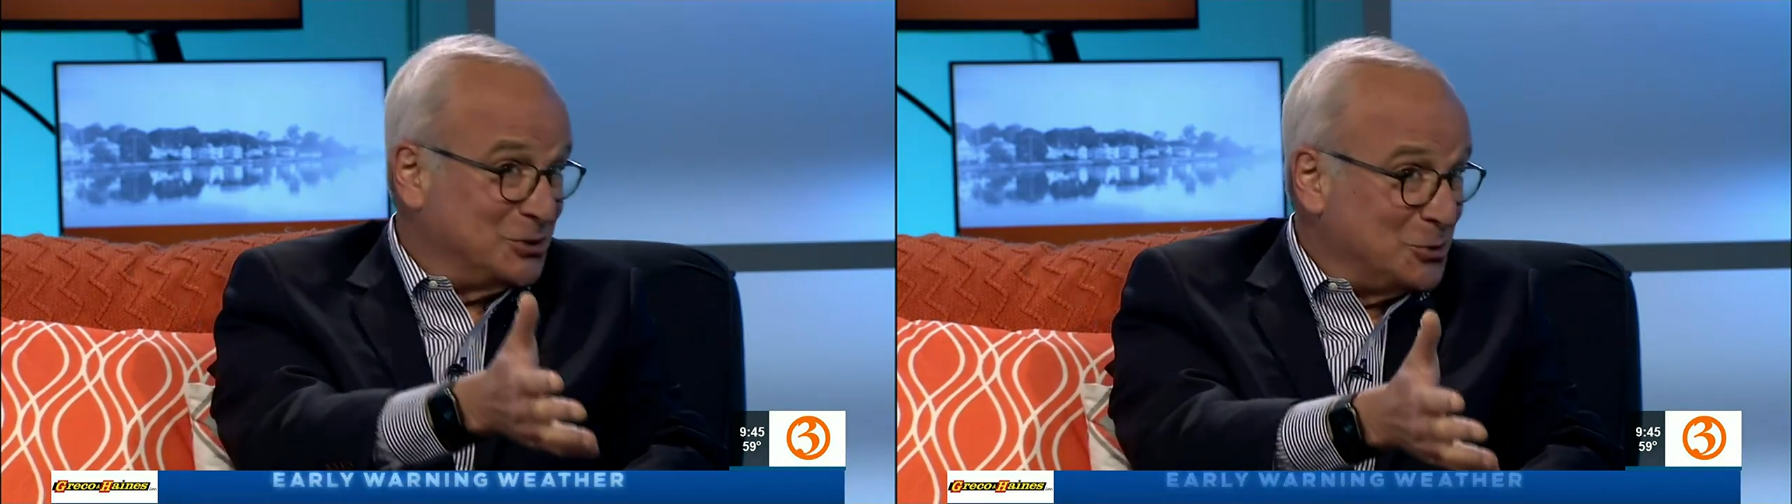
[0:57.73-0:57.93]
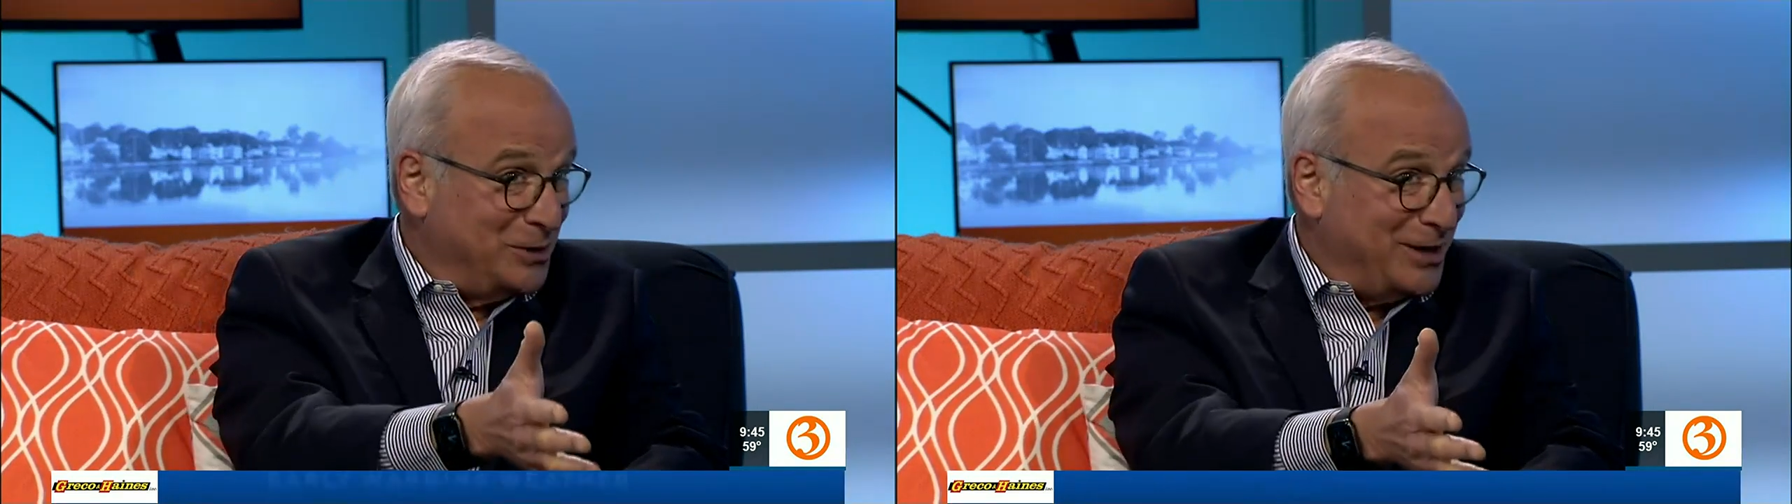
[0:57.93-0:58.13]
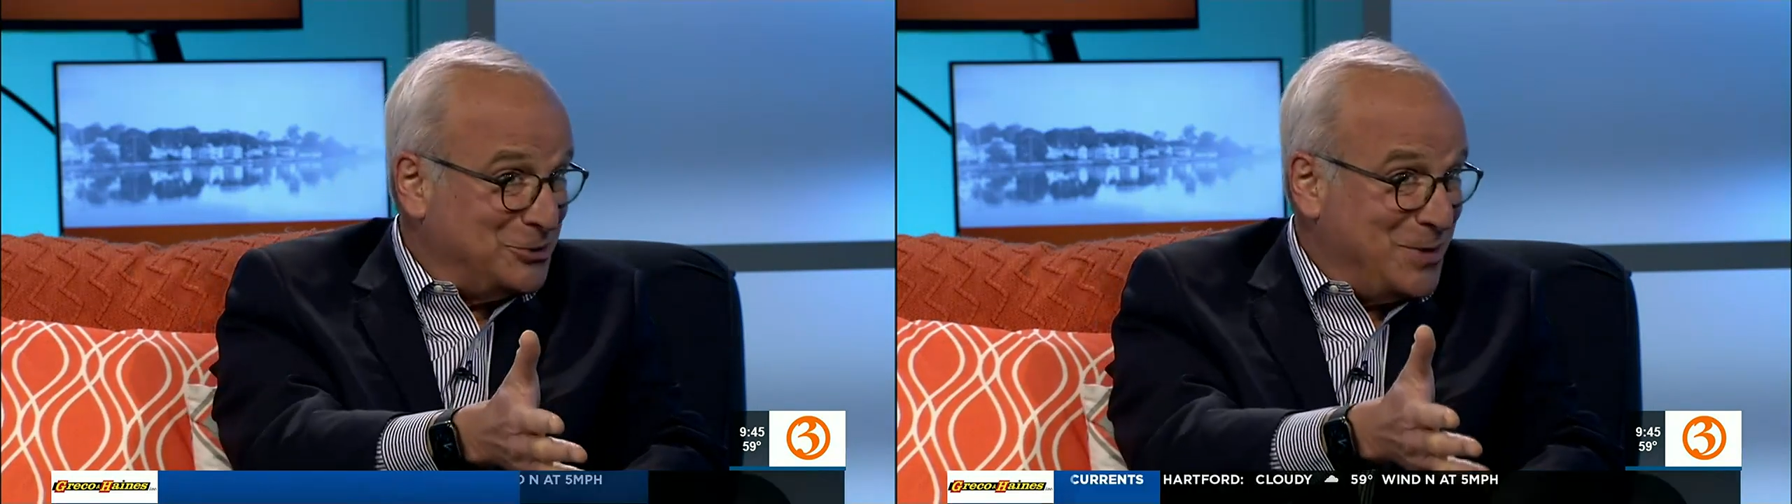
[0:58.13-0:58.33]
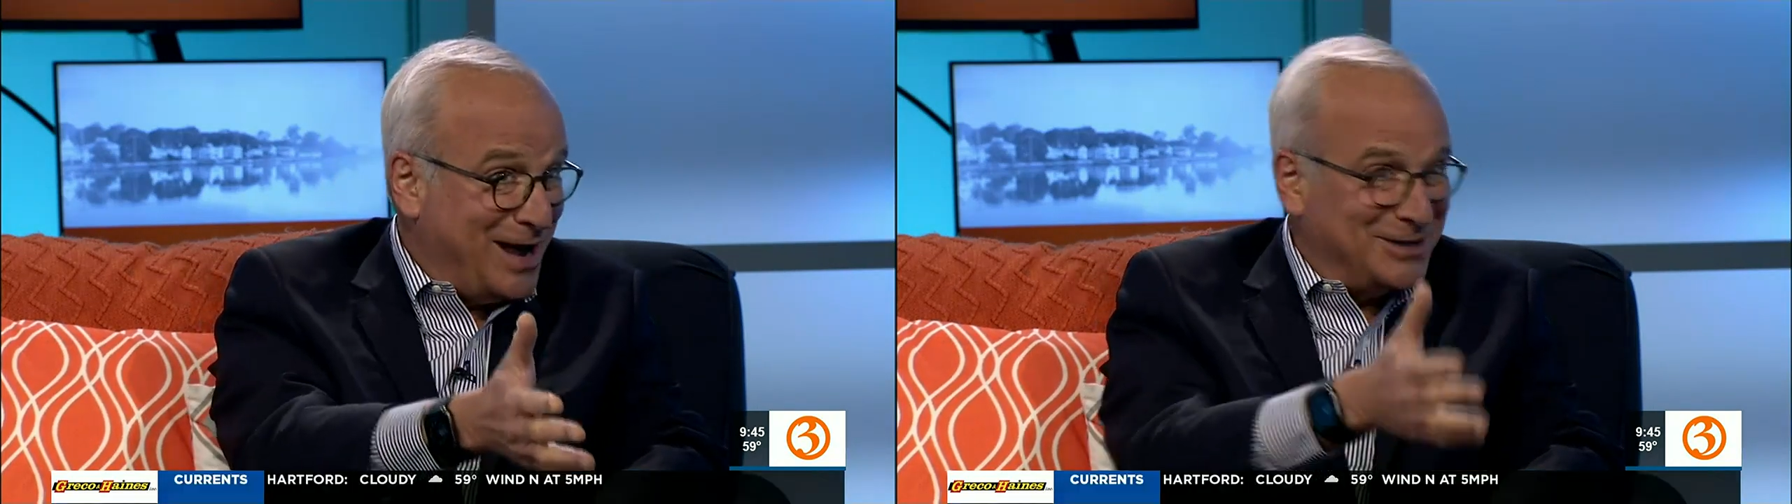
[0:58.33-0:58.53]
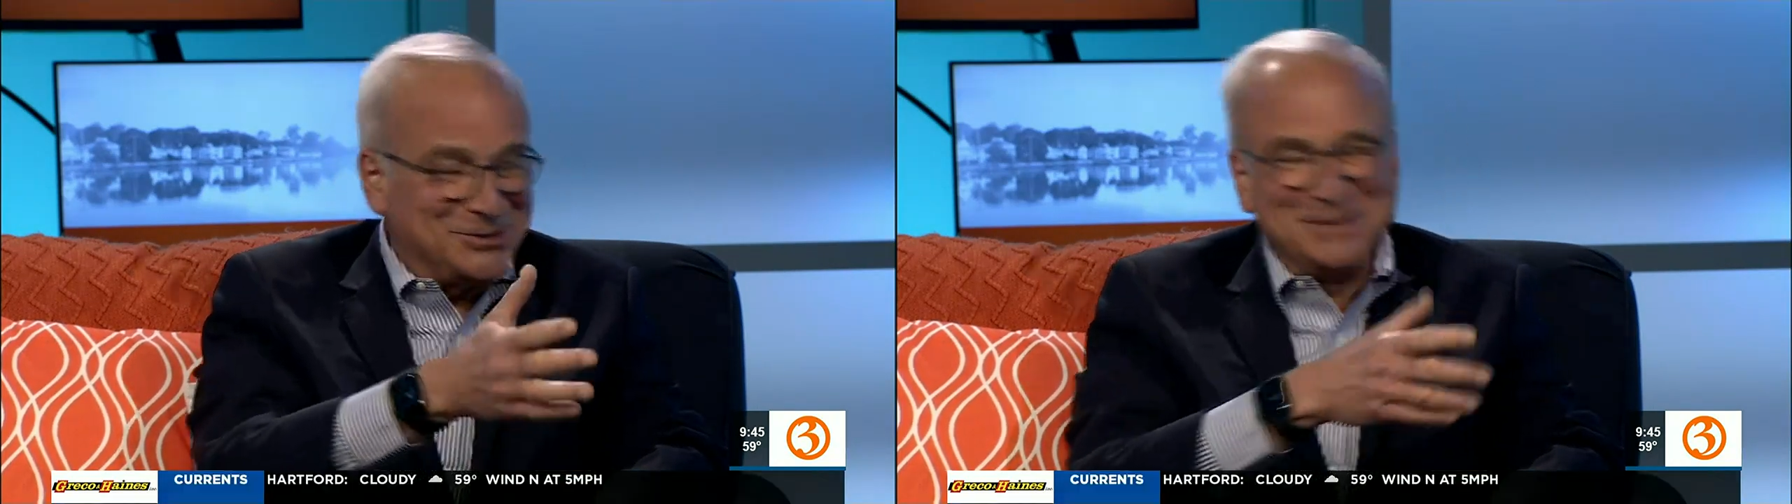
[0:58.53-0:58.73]
so glad you
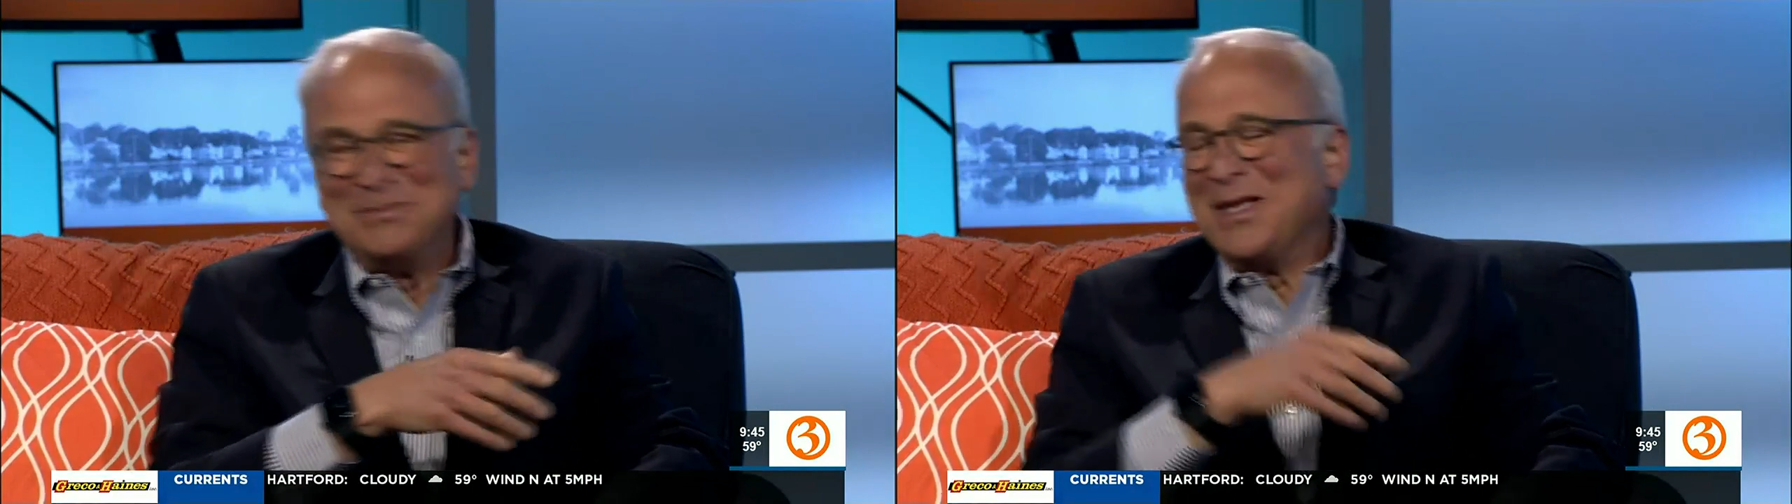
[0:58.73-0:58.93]
asked.